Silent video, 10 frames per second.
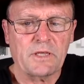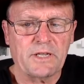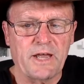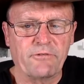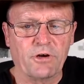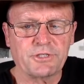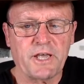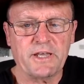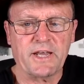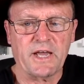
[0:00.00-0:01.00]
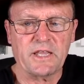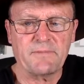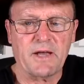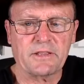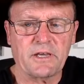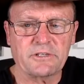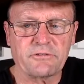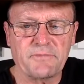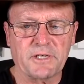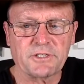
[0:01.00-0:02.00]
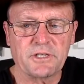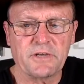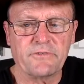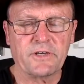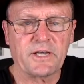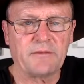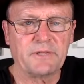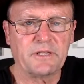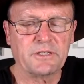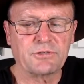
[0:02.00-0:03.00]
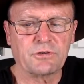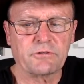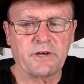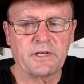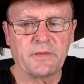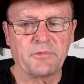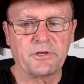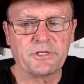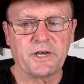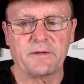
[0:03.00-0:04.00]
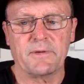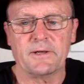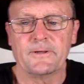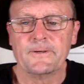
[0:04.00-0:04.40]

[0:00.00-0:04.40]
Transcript: G'day Ross, how you going there, mate? Thanks so much there for coming in there tonight. Greatly appreciate it, mate.